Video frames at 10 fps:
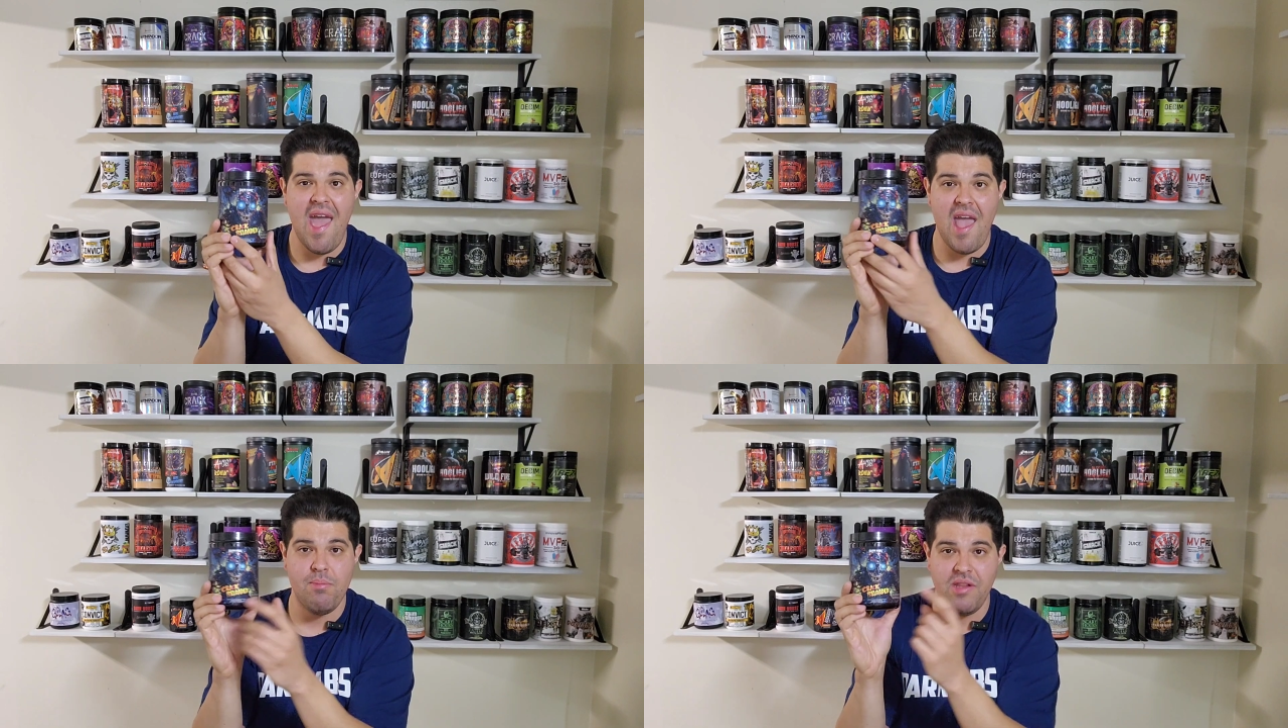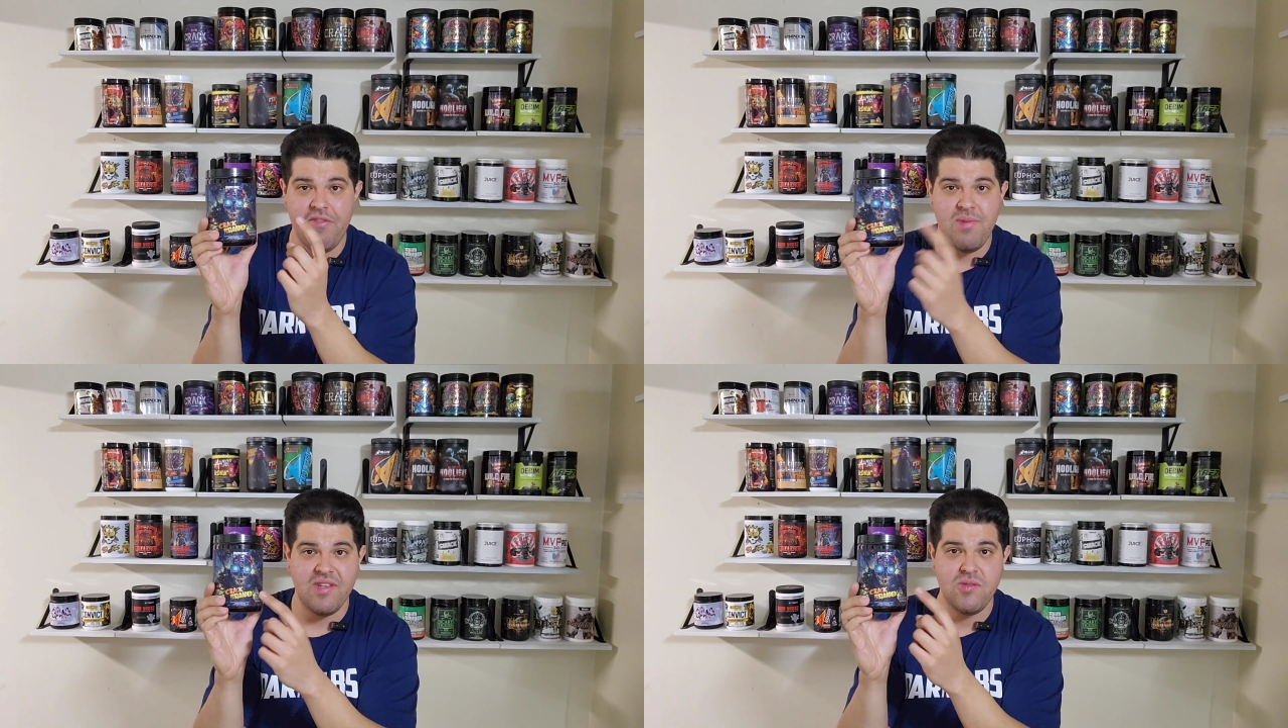And
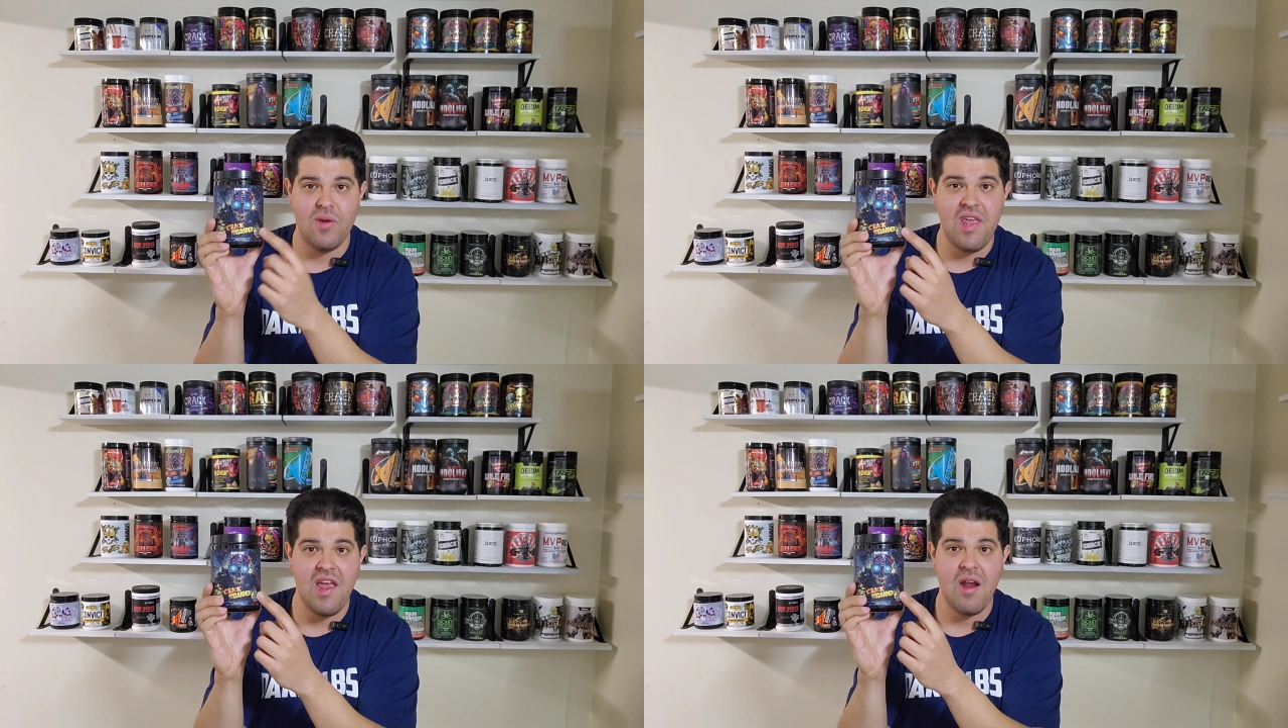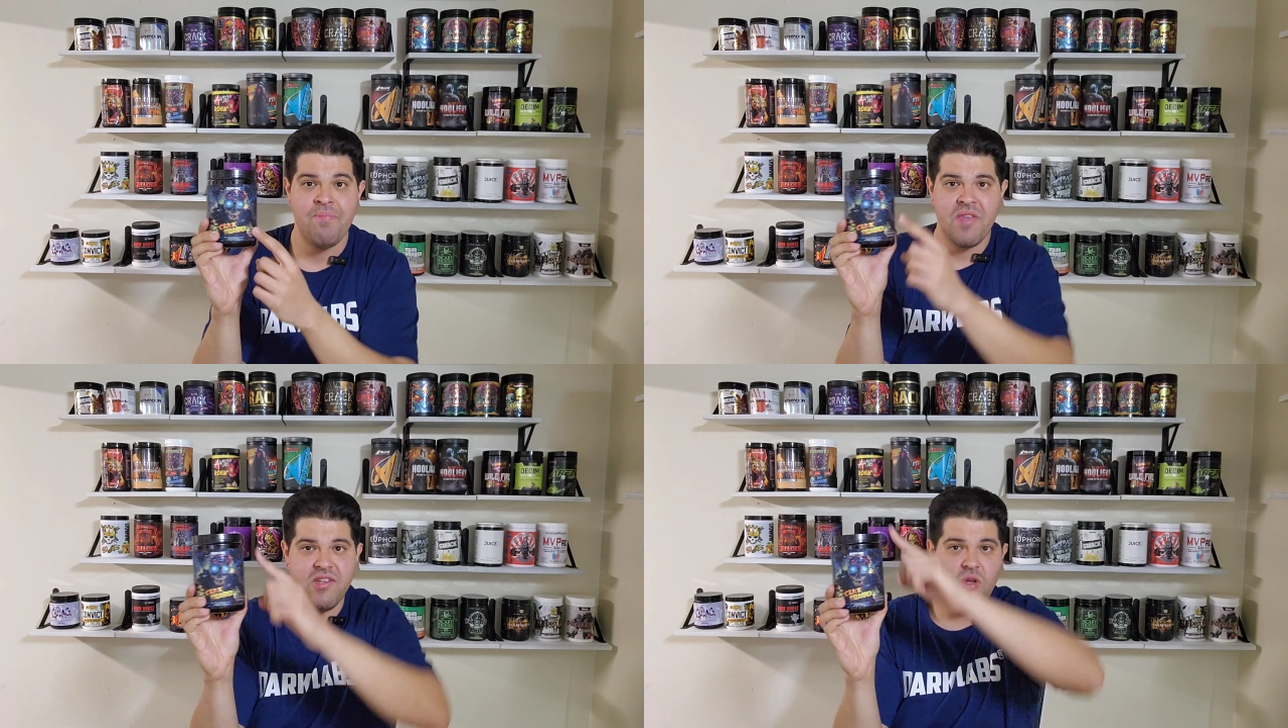believe me, this one
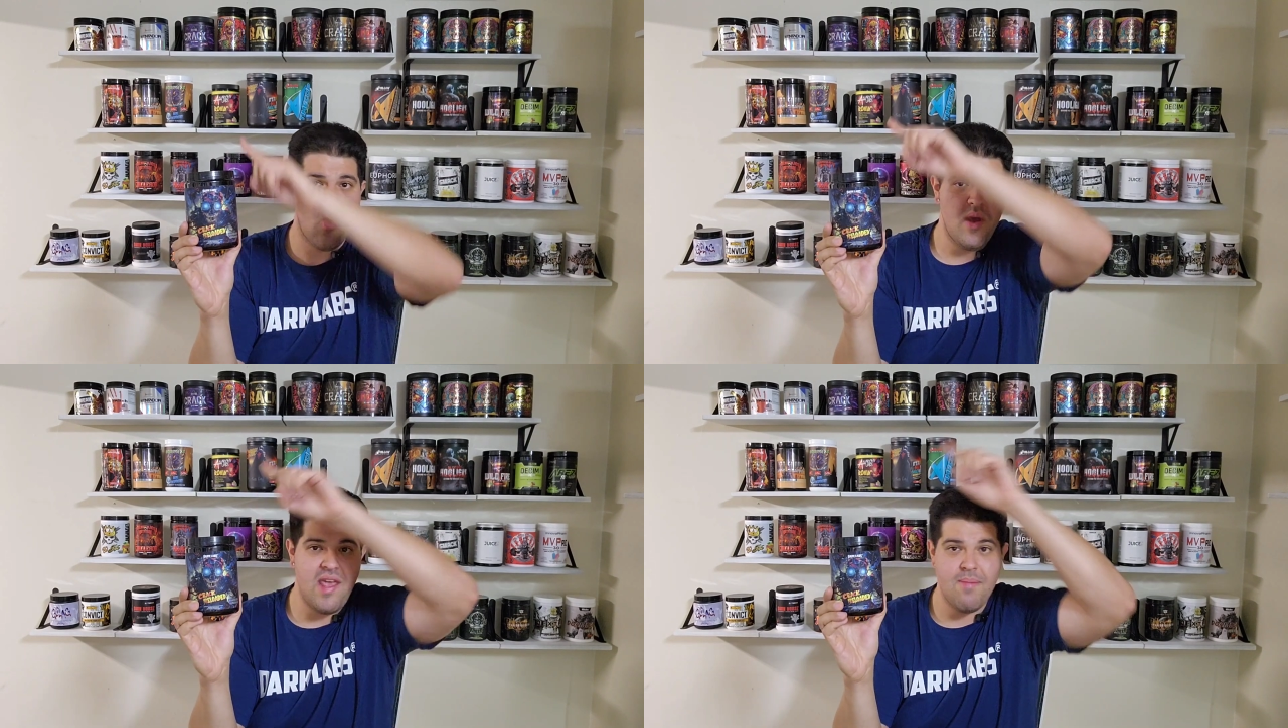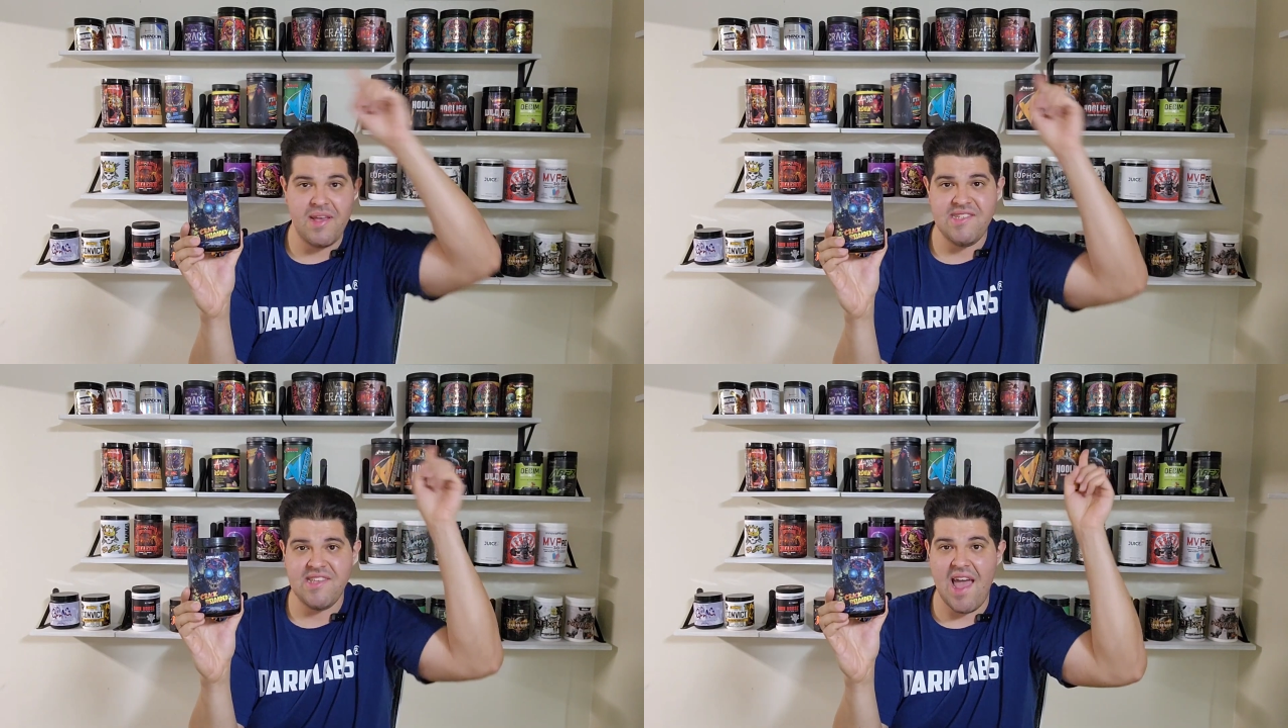here is going in
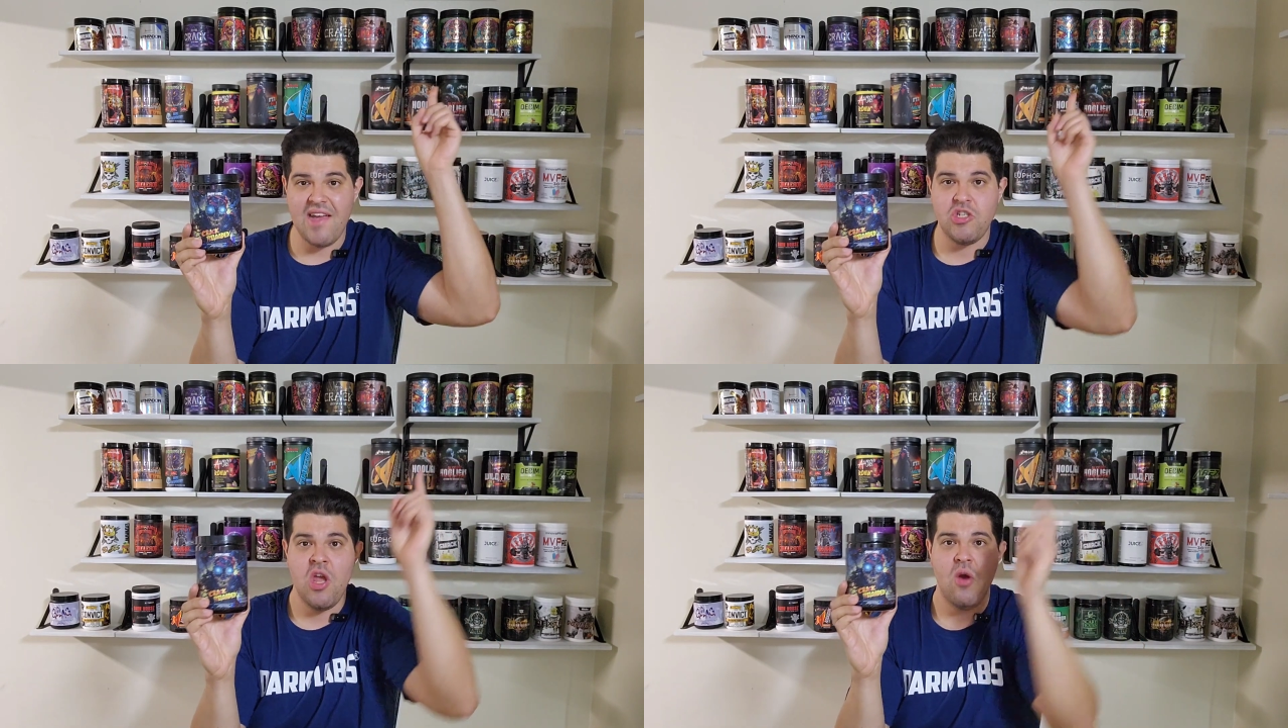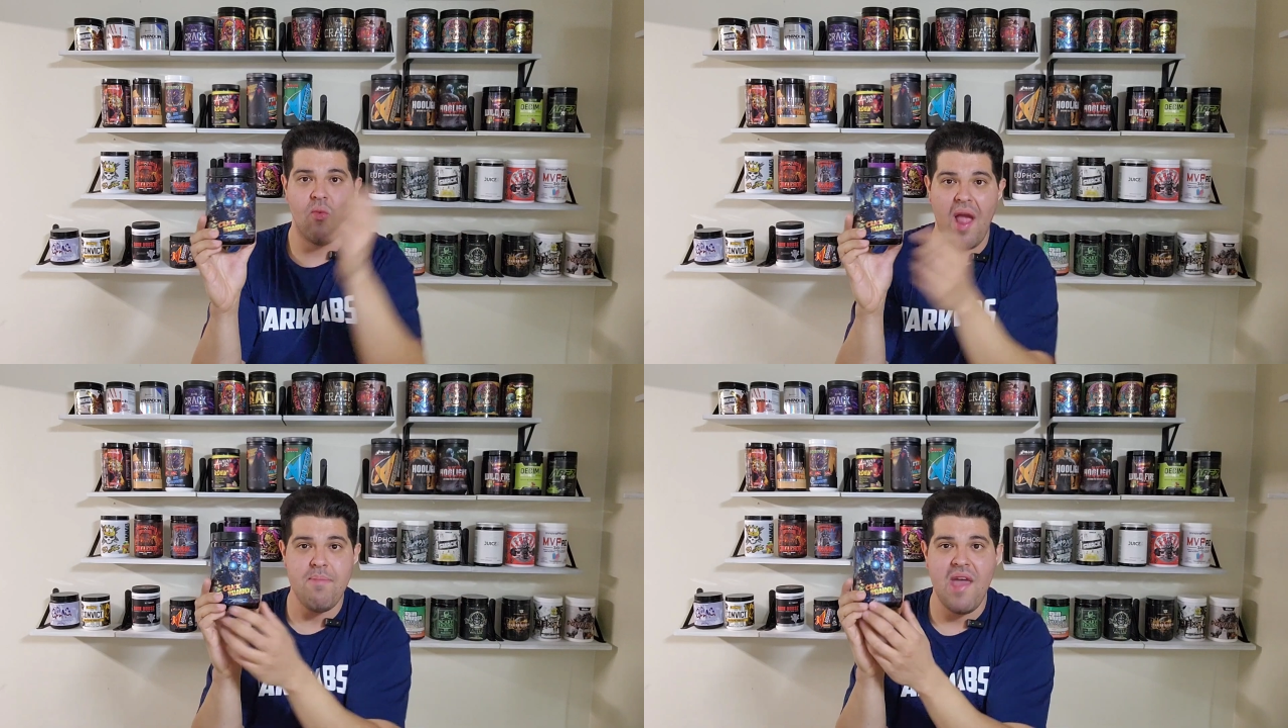my stash
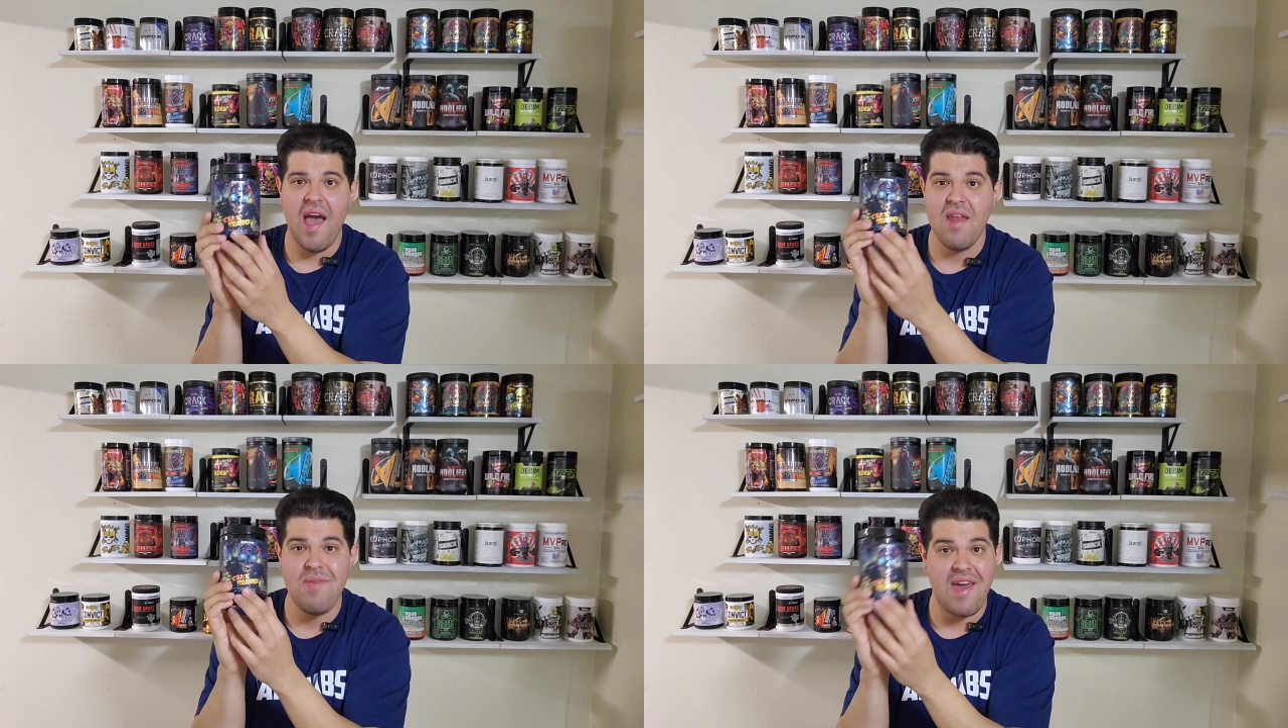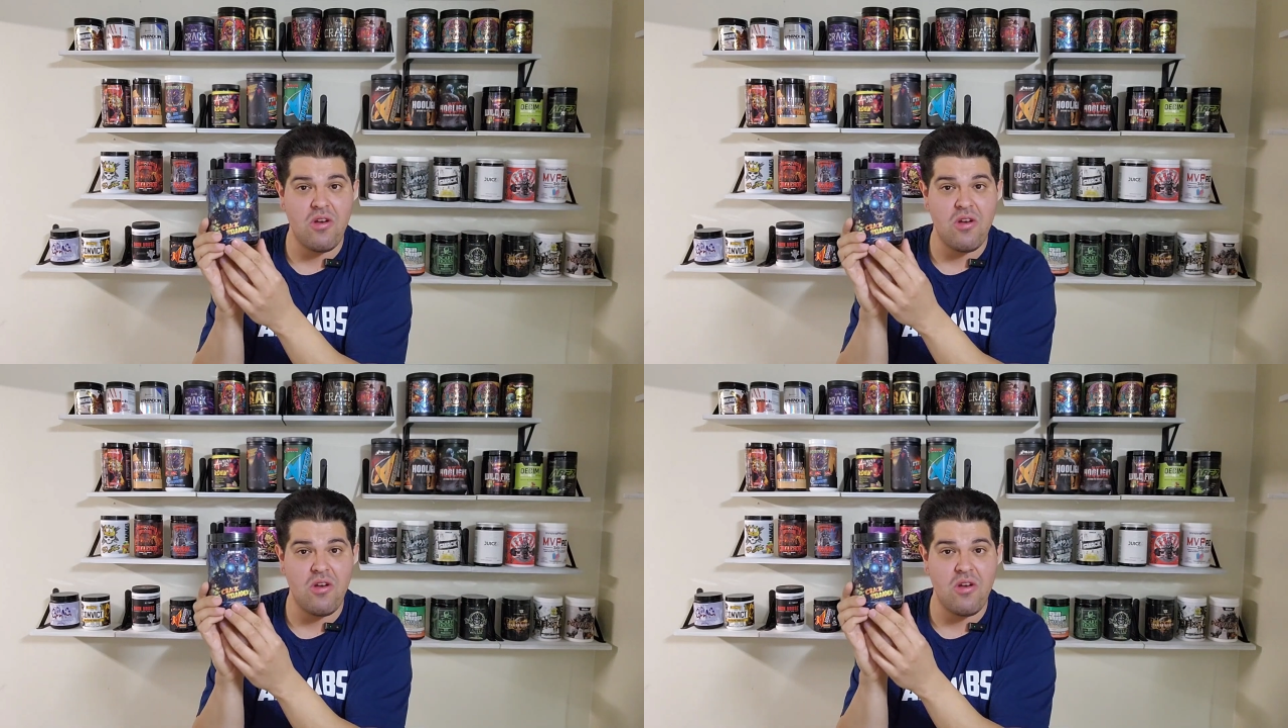right behind me.